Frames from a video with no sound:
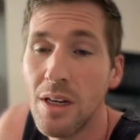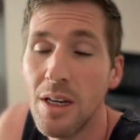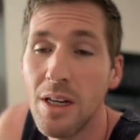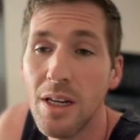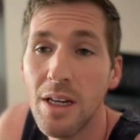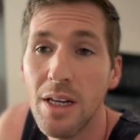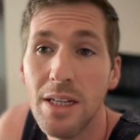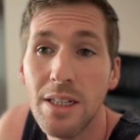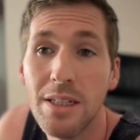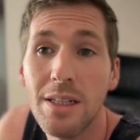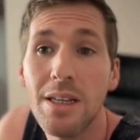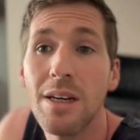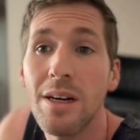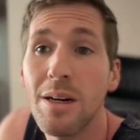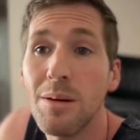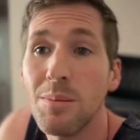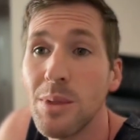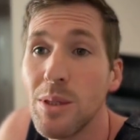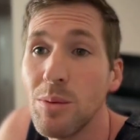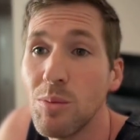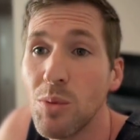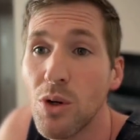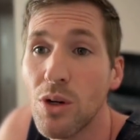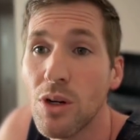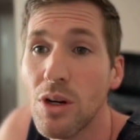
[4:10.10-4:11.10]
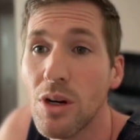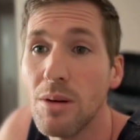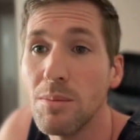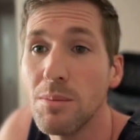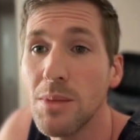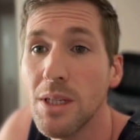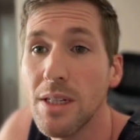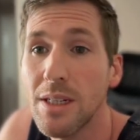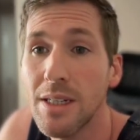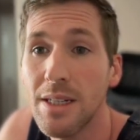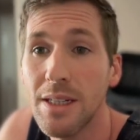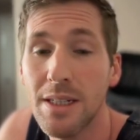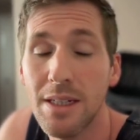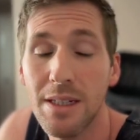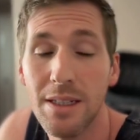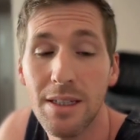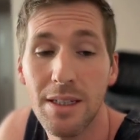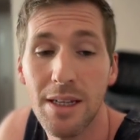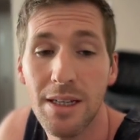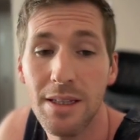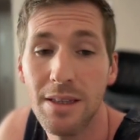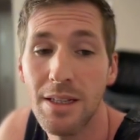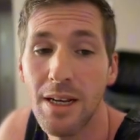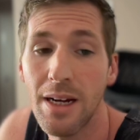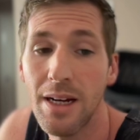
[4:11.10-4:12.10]
It can be more complicated
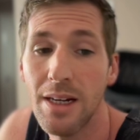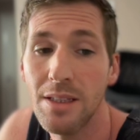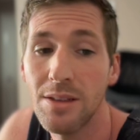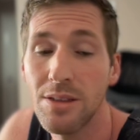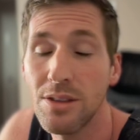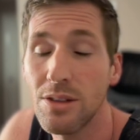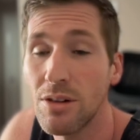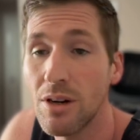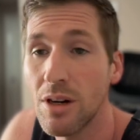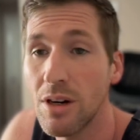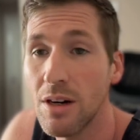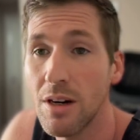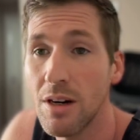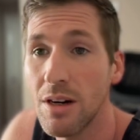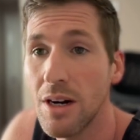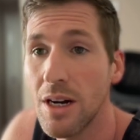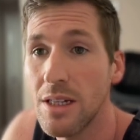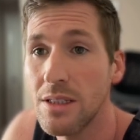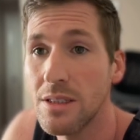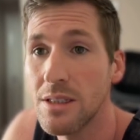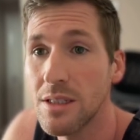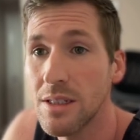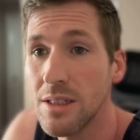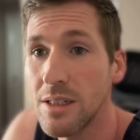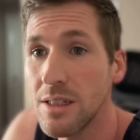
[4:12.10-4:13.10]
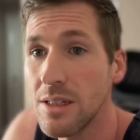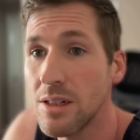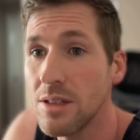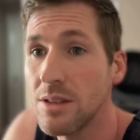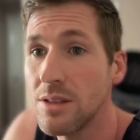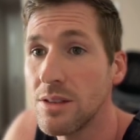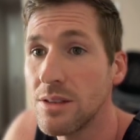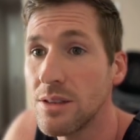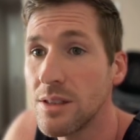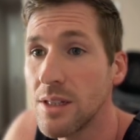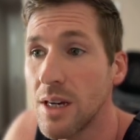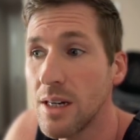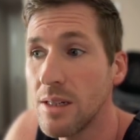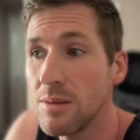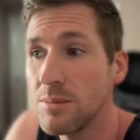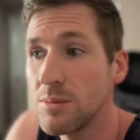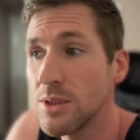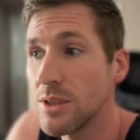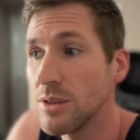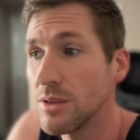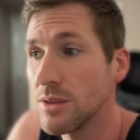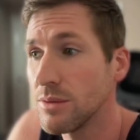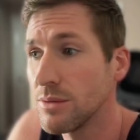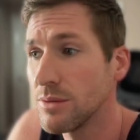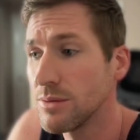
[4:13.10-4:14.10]
than that. There are actually other types
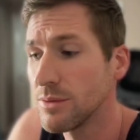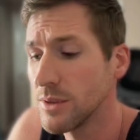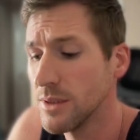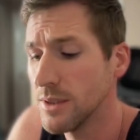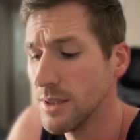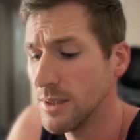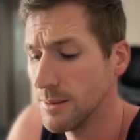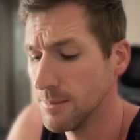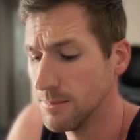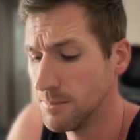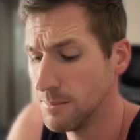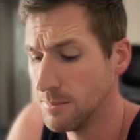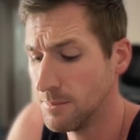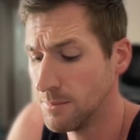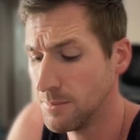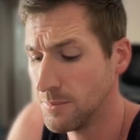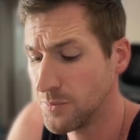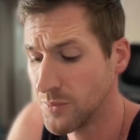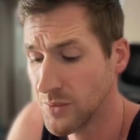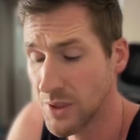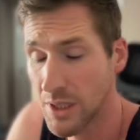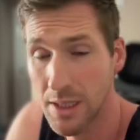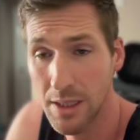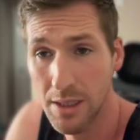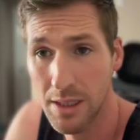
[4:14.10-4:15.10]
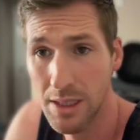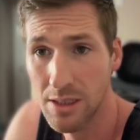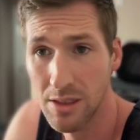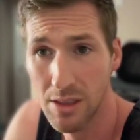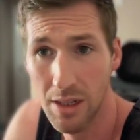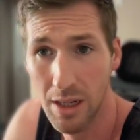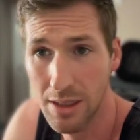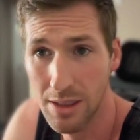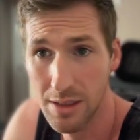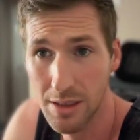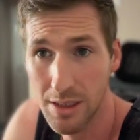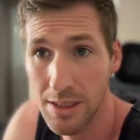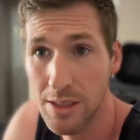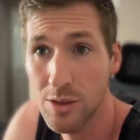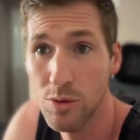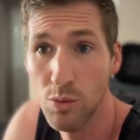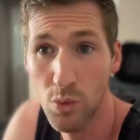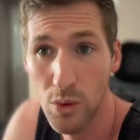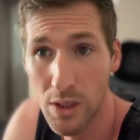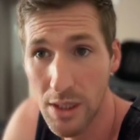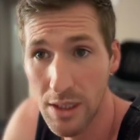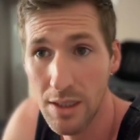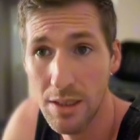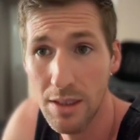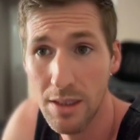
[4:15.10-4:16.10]
of weight
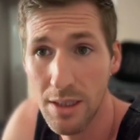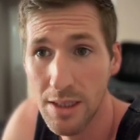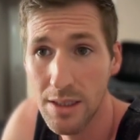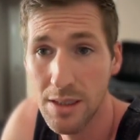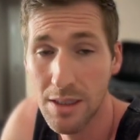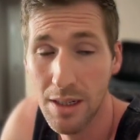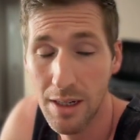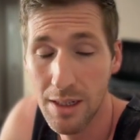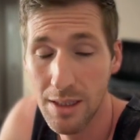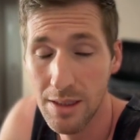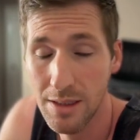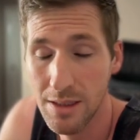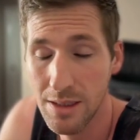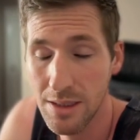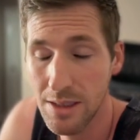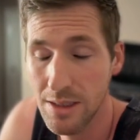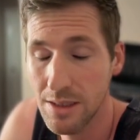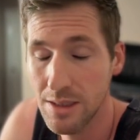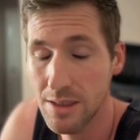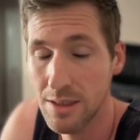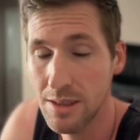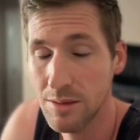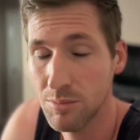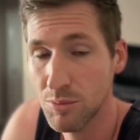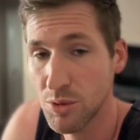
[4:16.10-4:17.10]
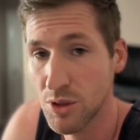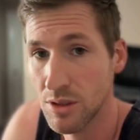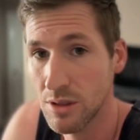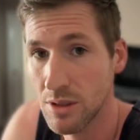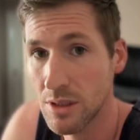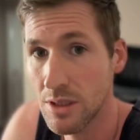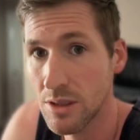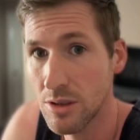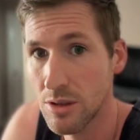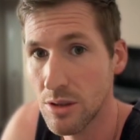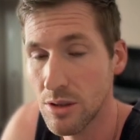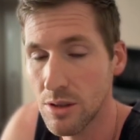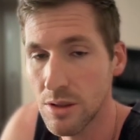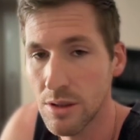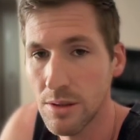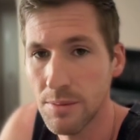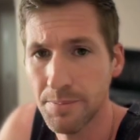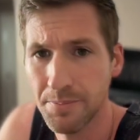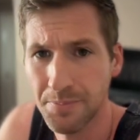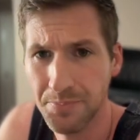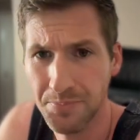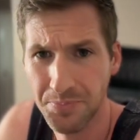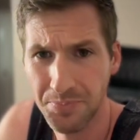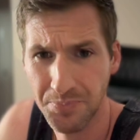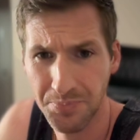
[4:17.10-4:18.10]
initialization procedures,
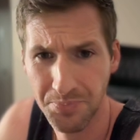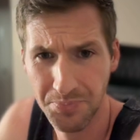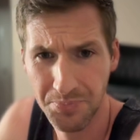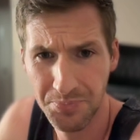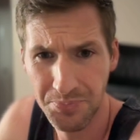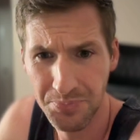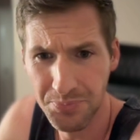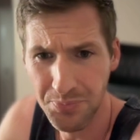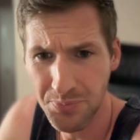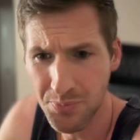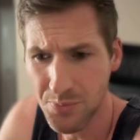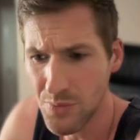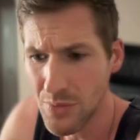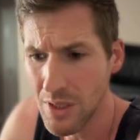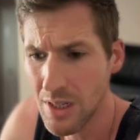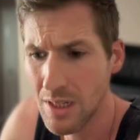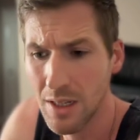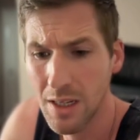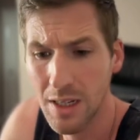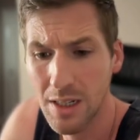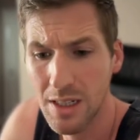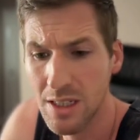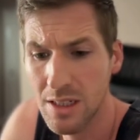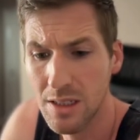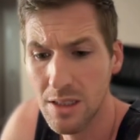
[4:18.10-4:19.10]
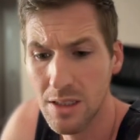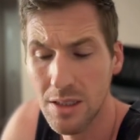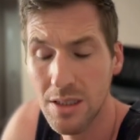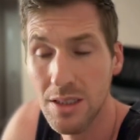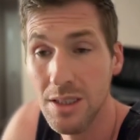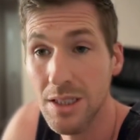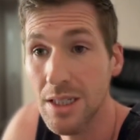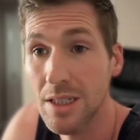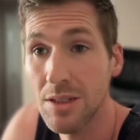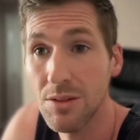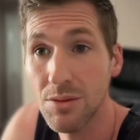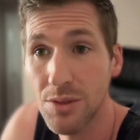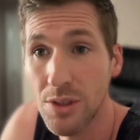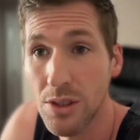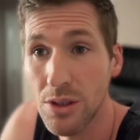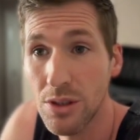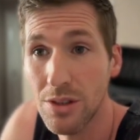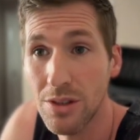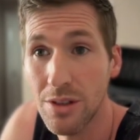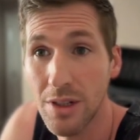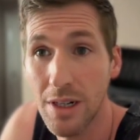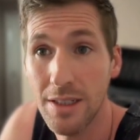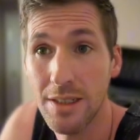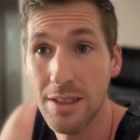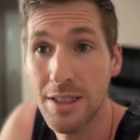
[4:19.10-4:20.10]
like Xavier
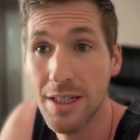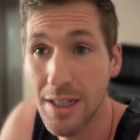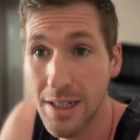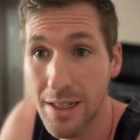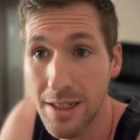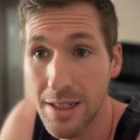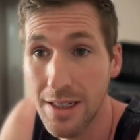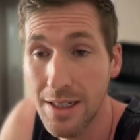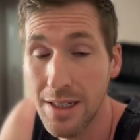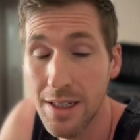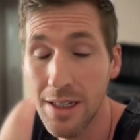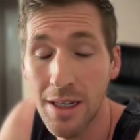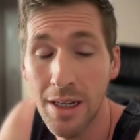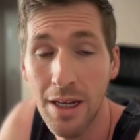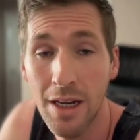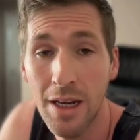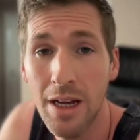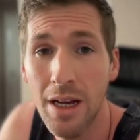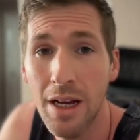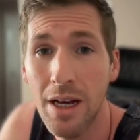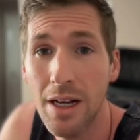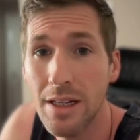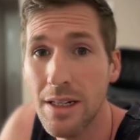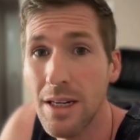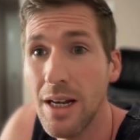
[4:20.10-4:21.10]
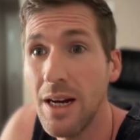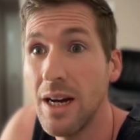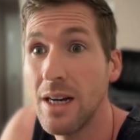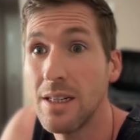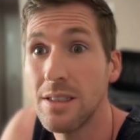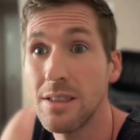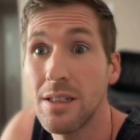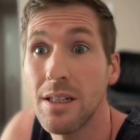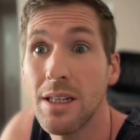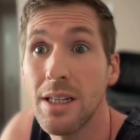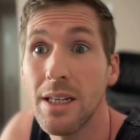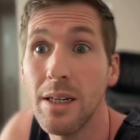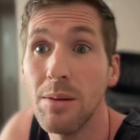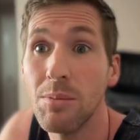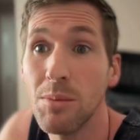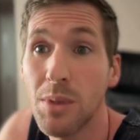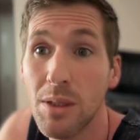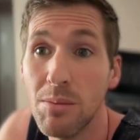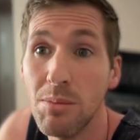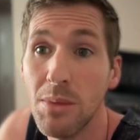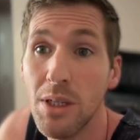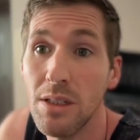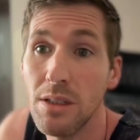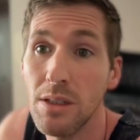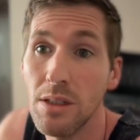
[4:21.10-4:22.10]
and He, and I actually
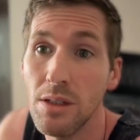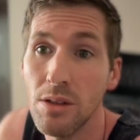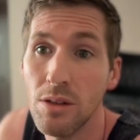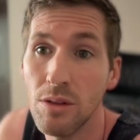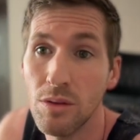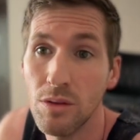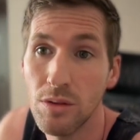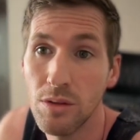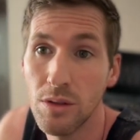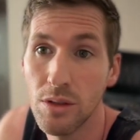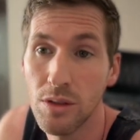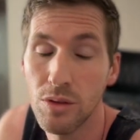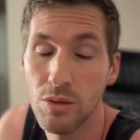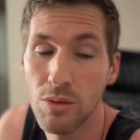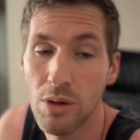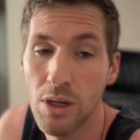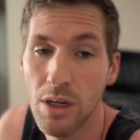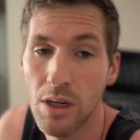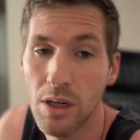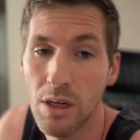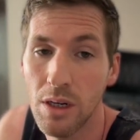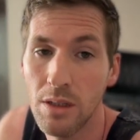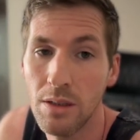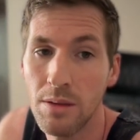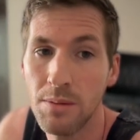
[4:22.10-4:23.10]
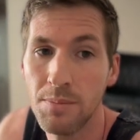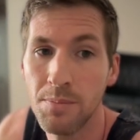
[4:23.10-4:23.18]
implemented those as well